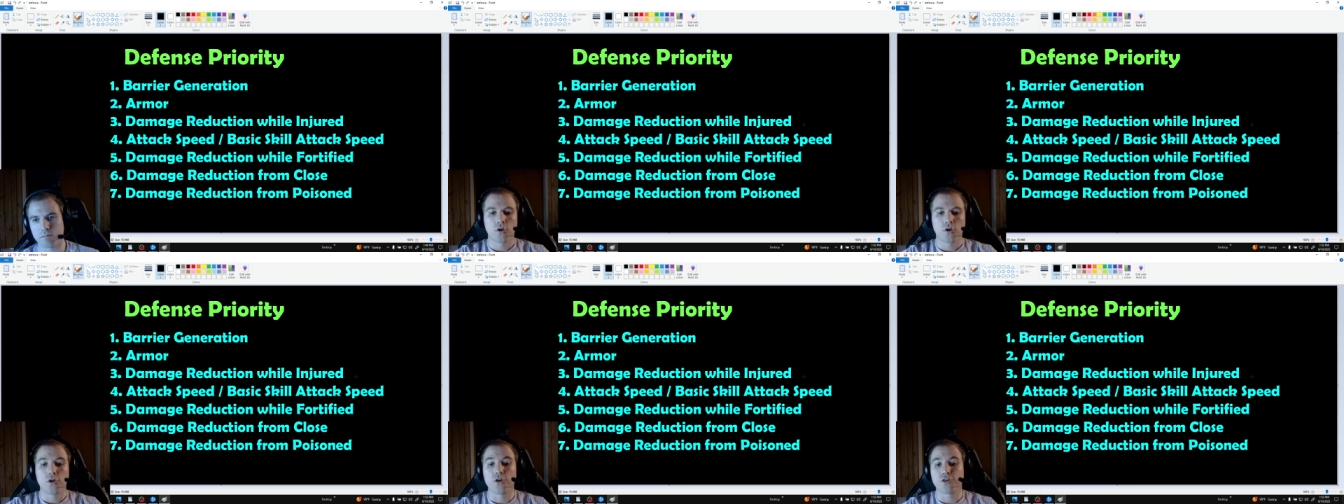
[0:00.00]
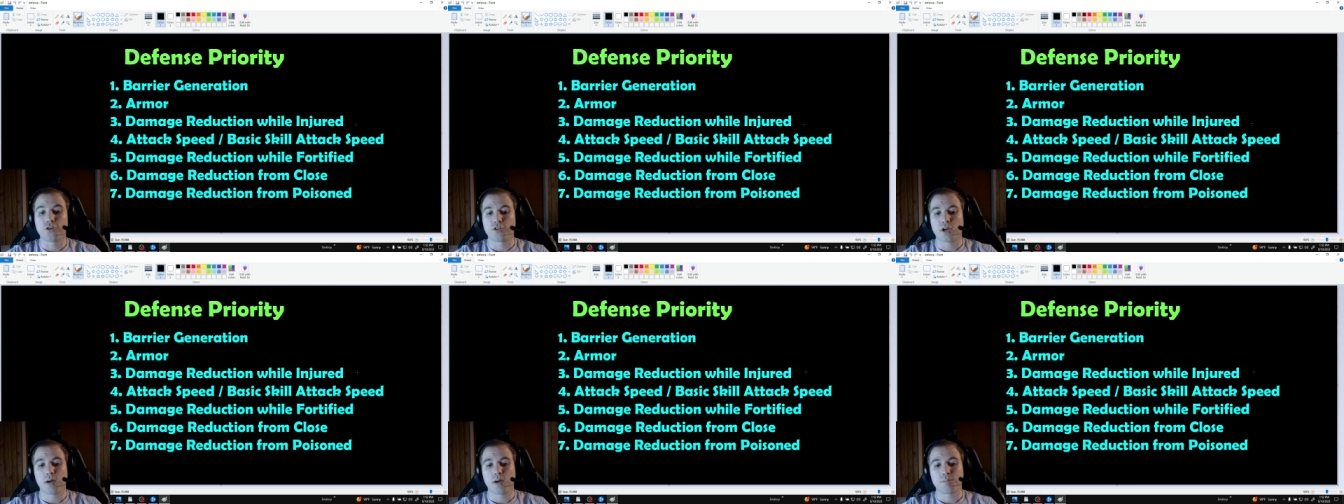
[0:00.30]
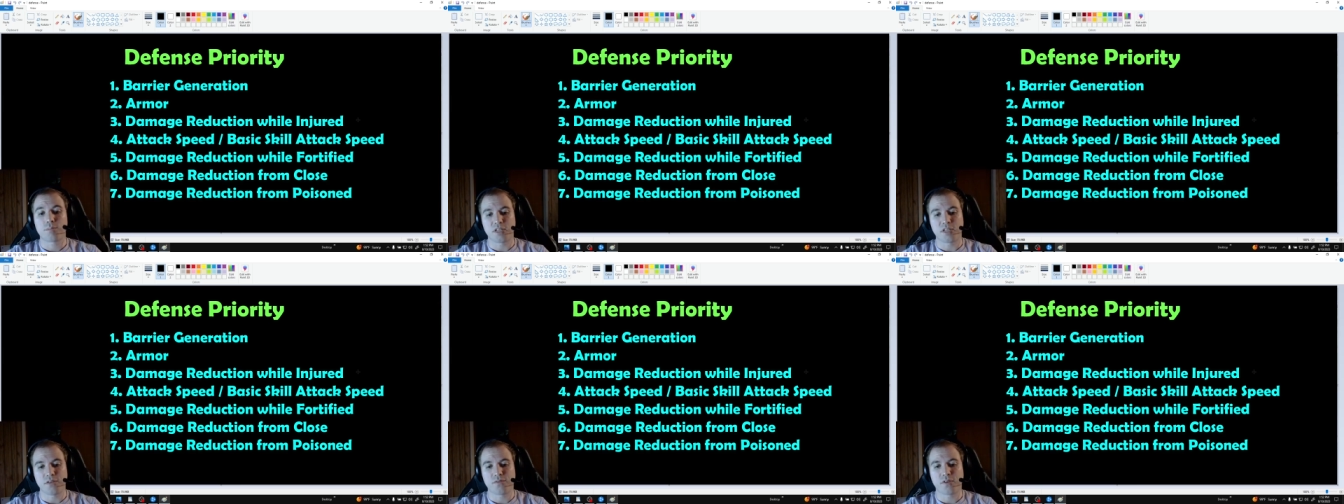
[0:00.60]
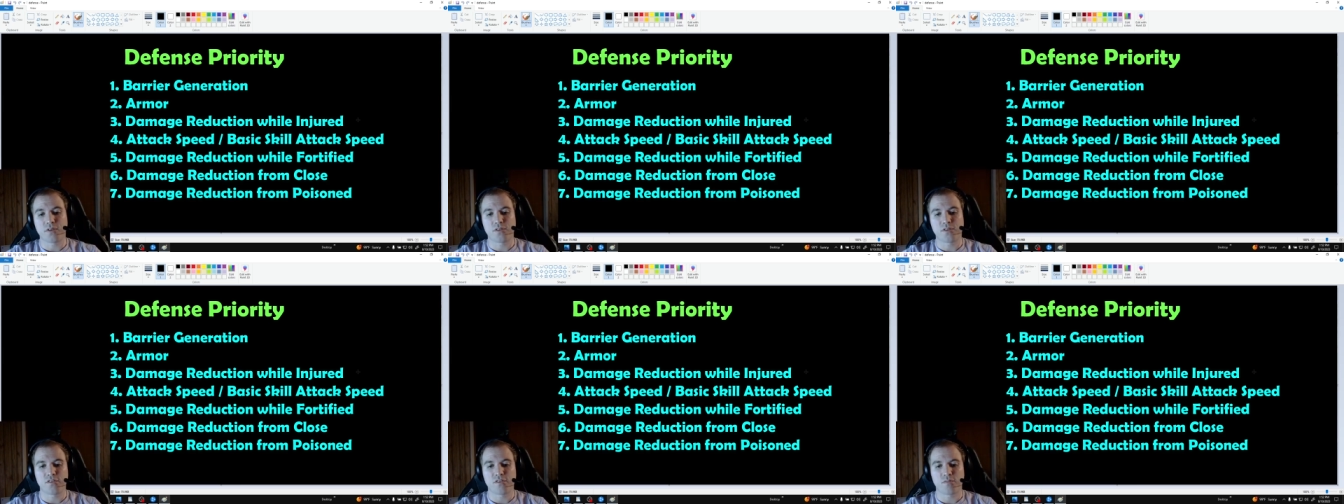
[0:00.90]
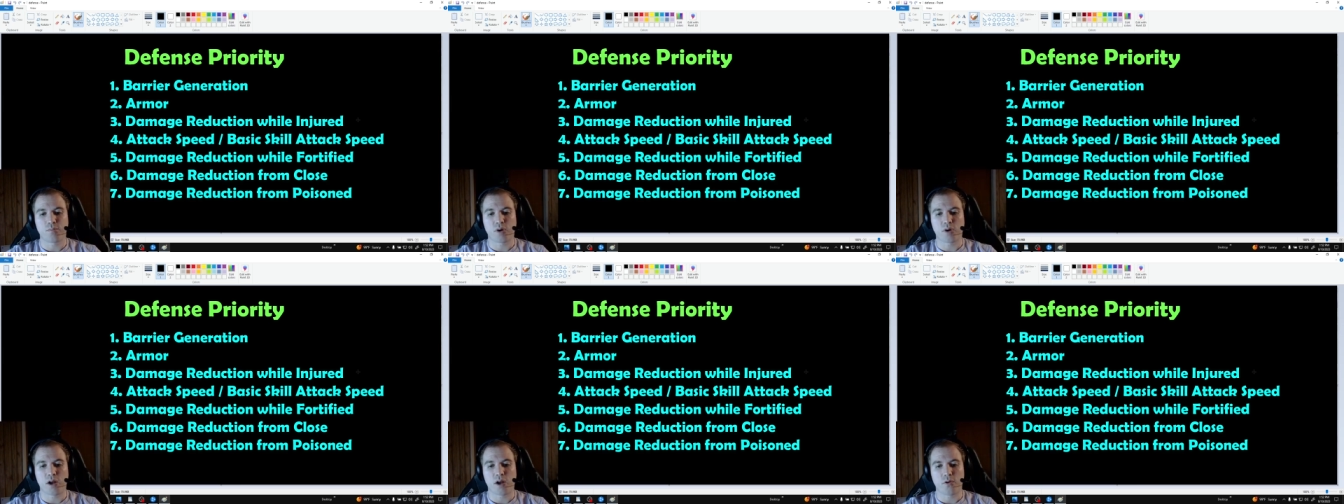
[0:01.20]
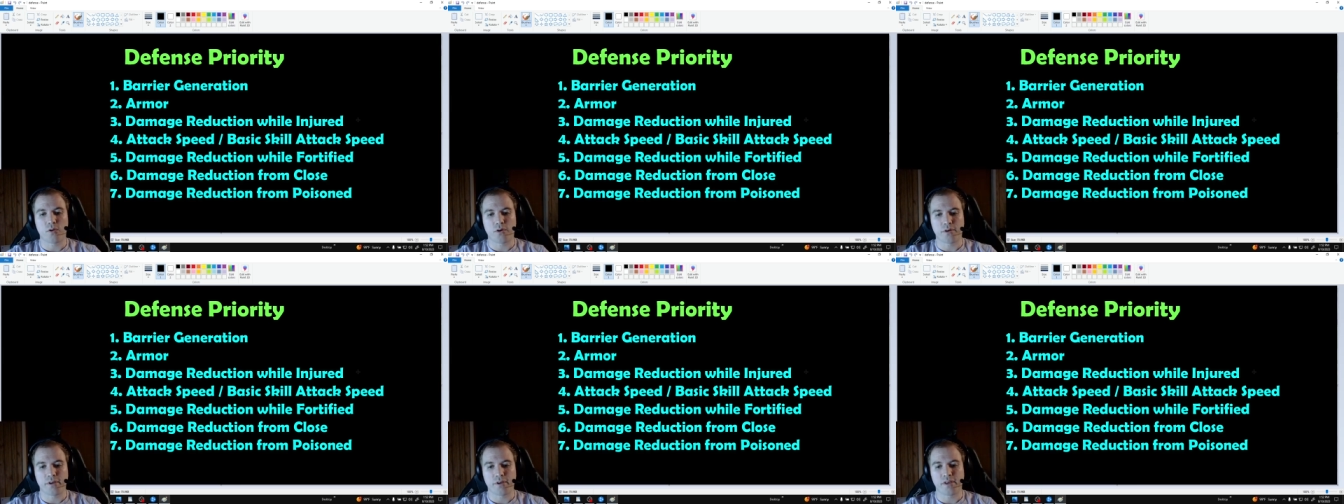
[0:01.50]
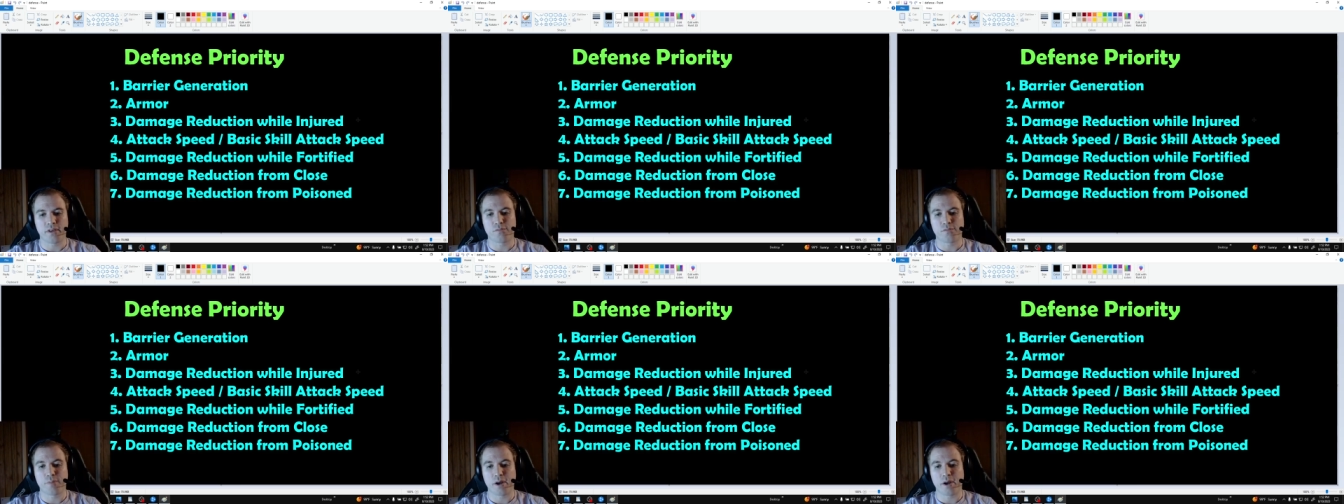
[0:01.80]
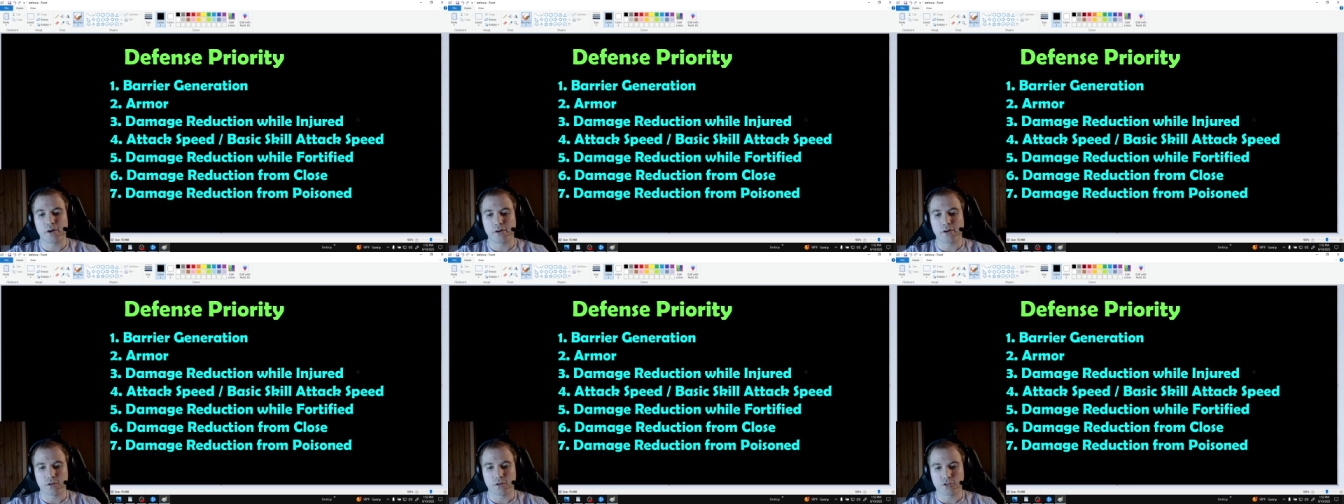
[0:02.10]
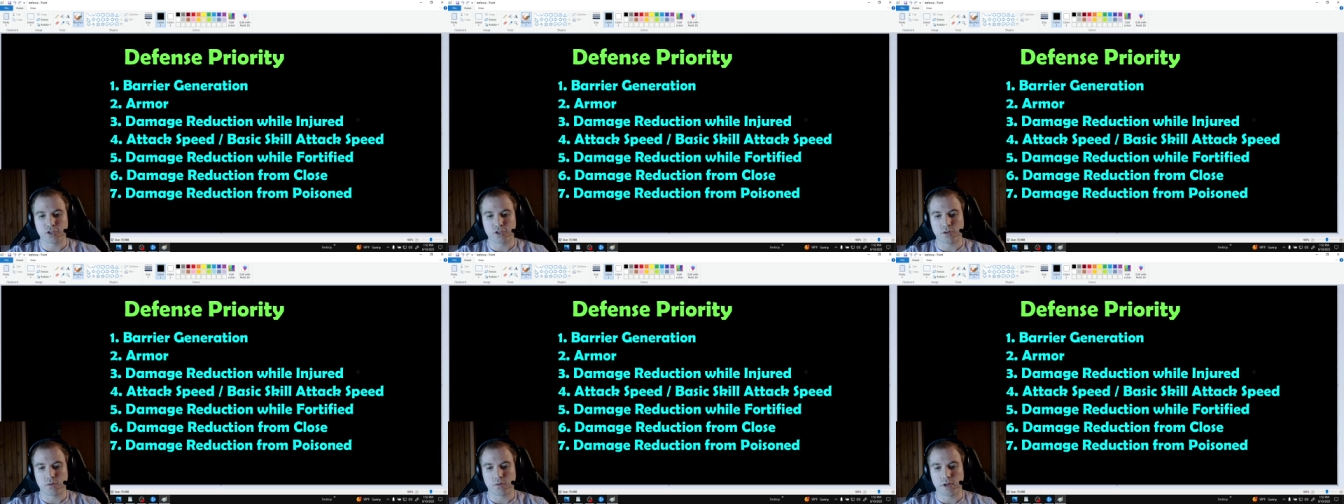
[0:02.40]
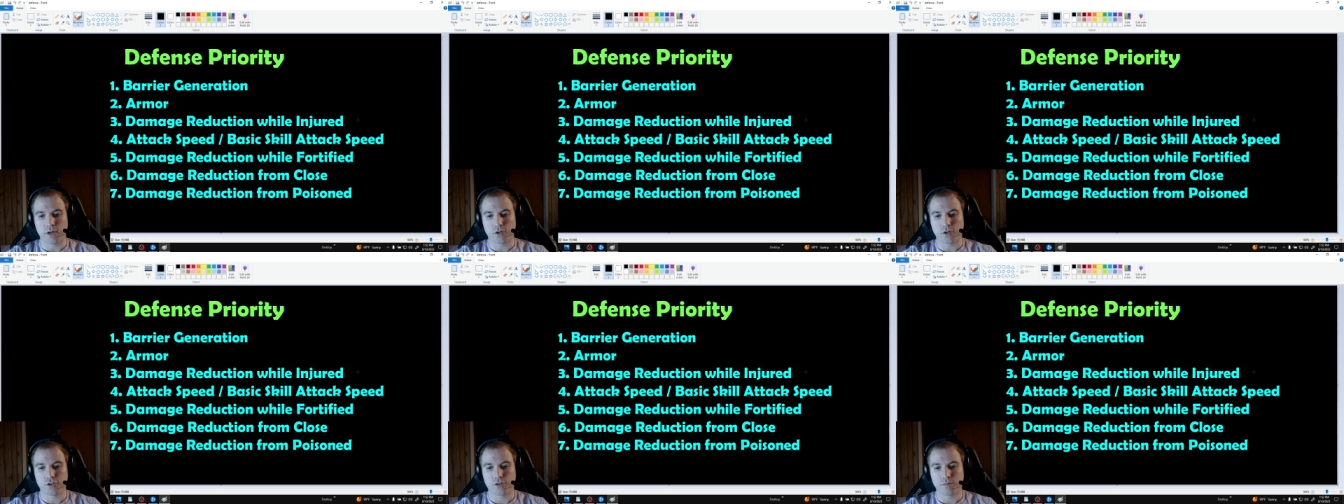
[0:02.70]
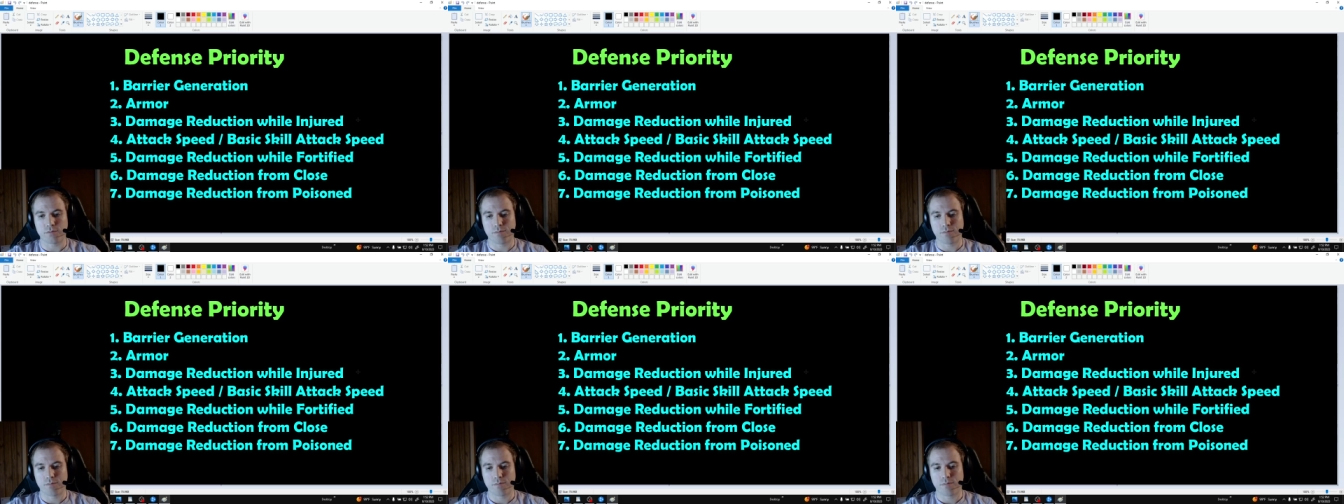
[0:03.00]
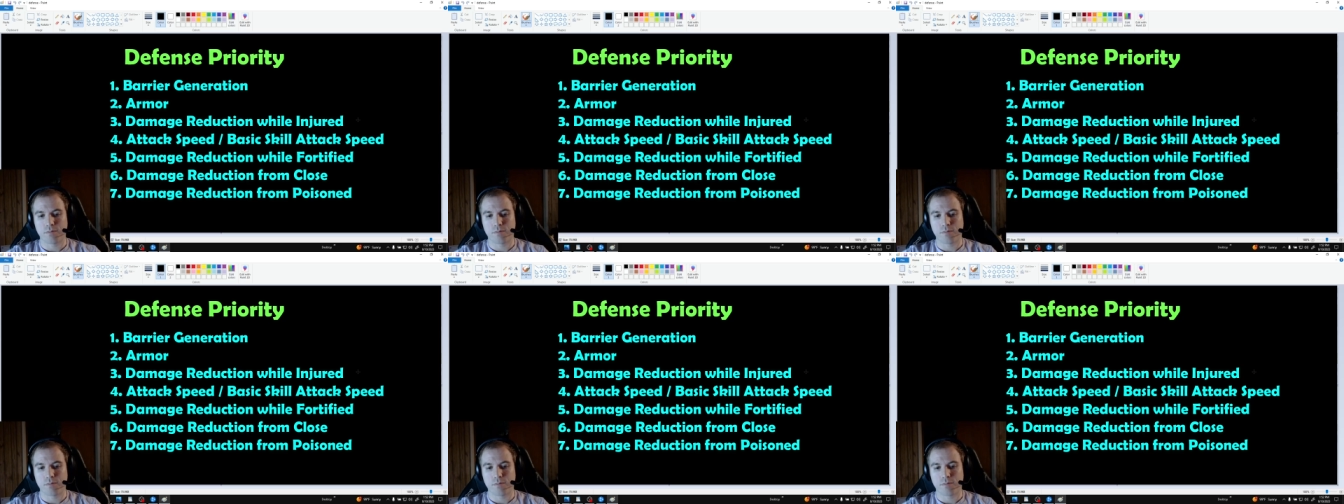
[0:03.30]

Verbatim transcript: Your top defensive priority is barrier generation.